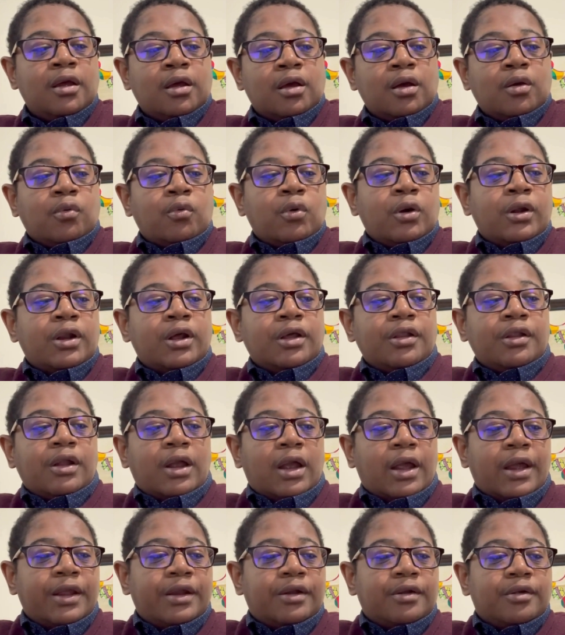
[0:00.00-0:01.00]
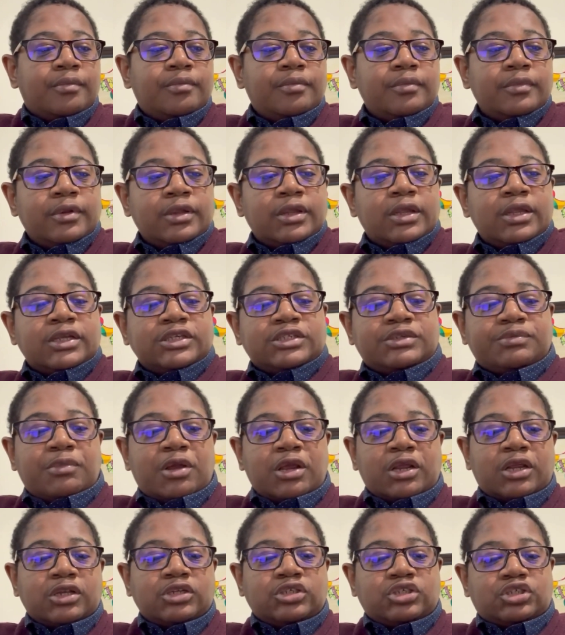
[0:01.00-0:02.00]
One other item is
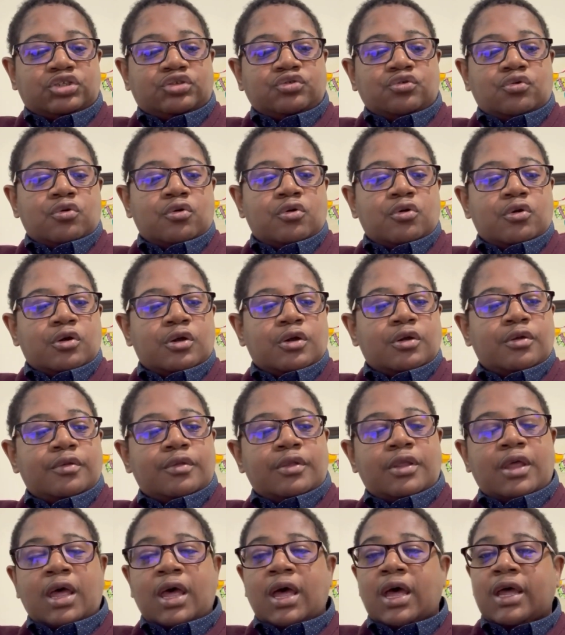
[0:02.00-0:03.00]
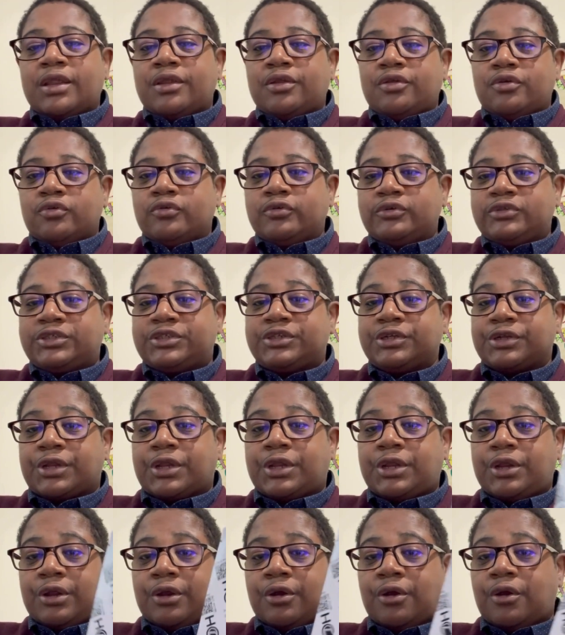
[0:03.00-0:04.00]
making sure that you
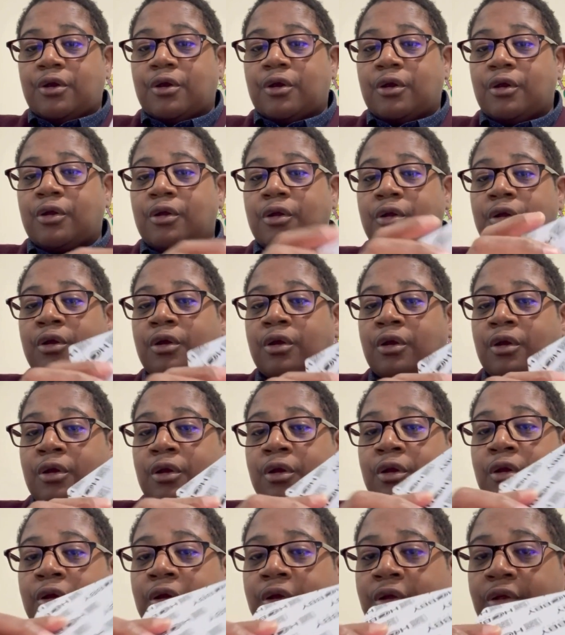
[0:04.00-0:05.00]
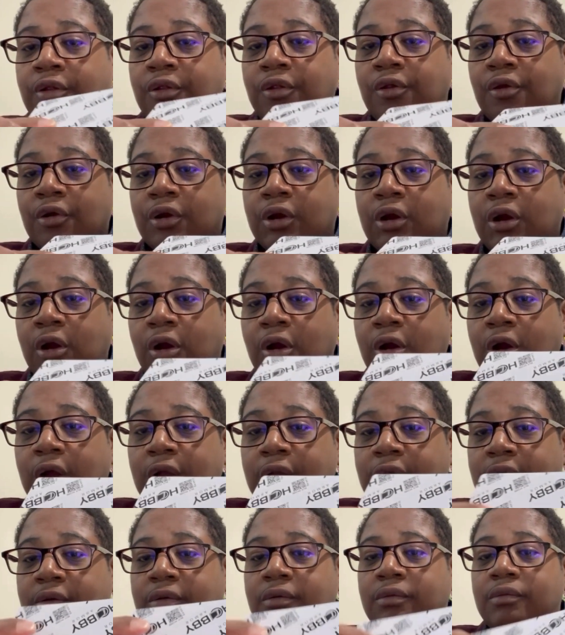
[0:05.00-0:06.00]
secure your
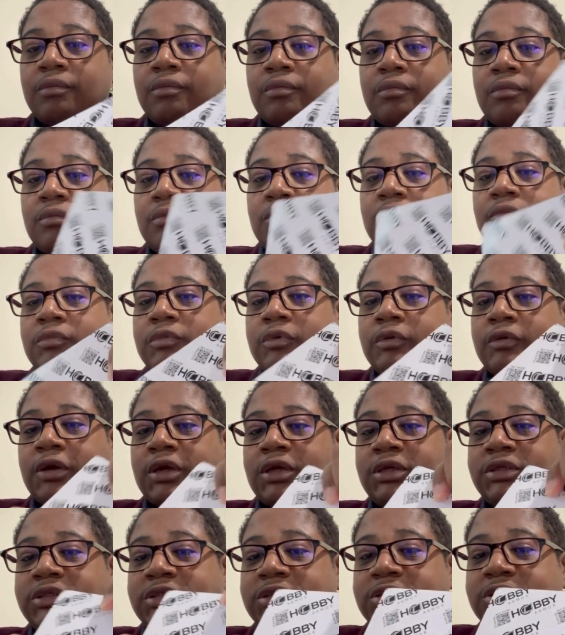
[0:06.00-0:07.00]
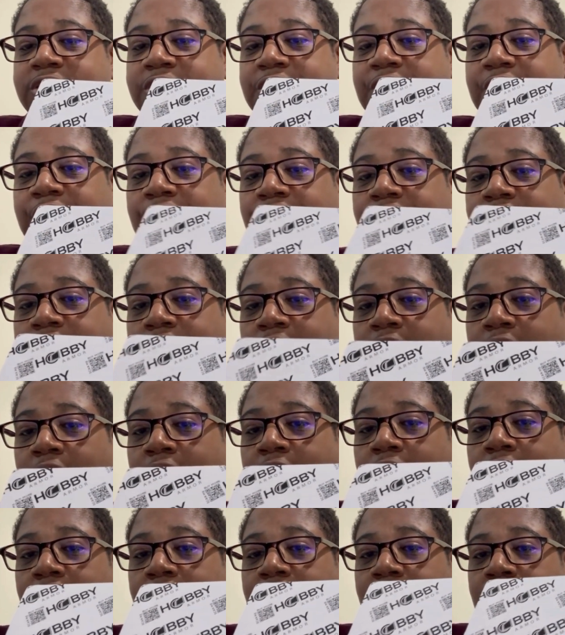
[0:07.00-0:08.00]
card. All right, secure the
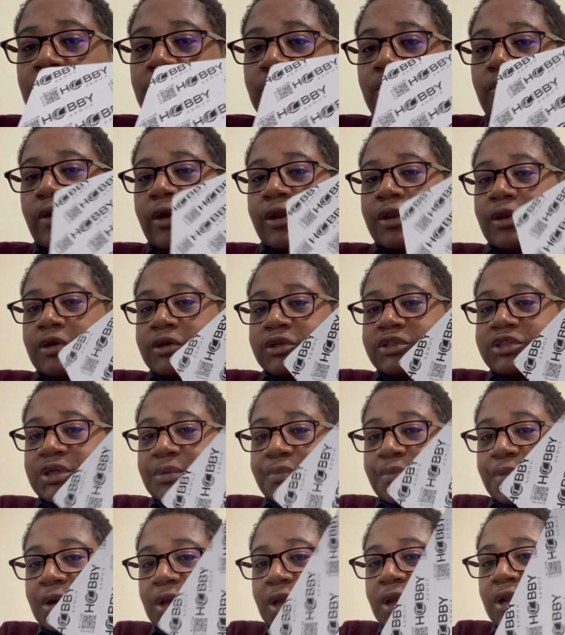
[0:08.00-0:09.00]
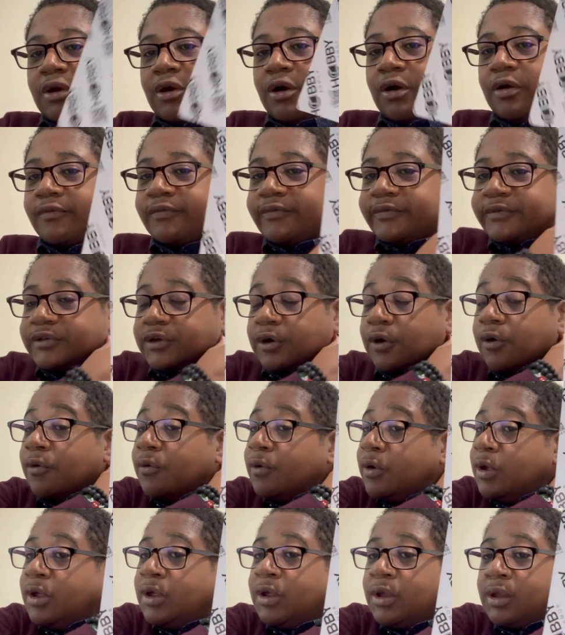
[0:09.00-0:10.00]
card when you're shipping it off. So
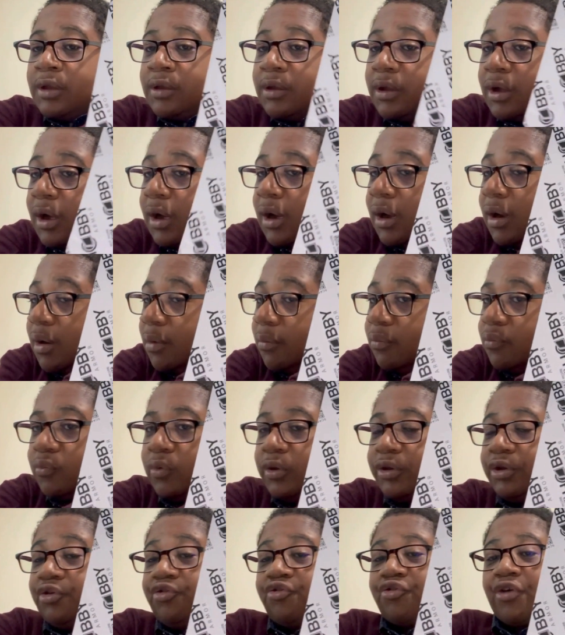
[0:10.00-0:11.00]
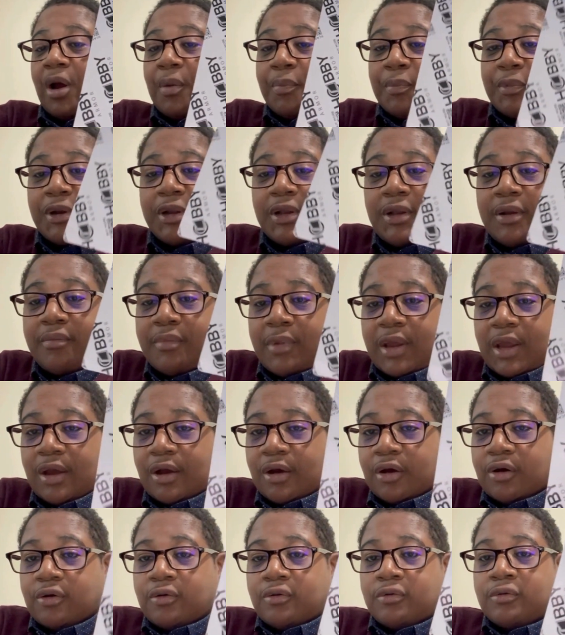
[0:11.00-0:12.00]
when you drop it in the
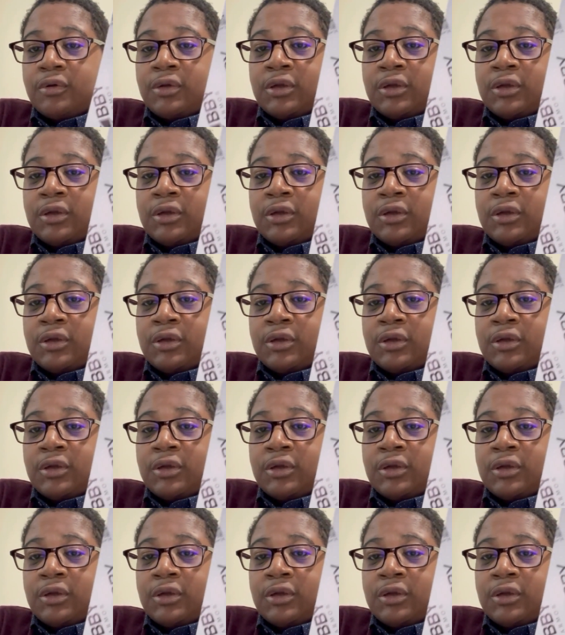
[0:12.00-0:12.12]
mail,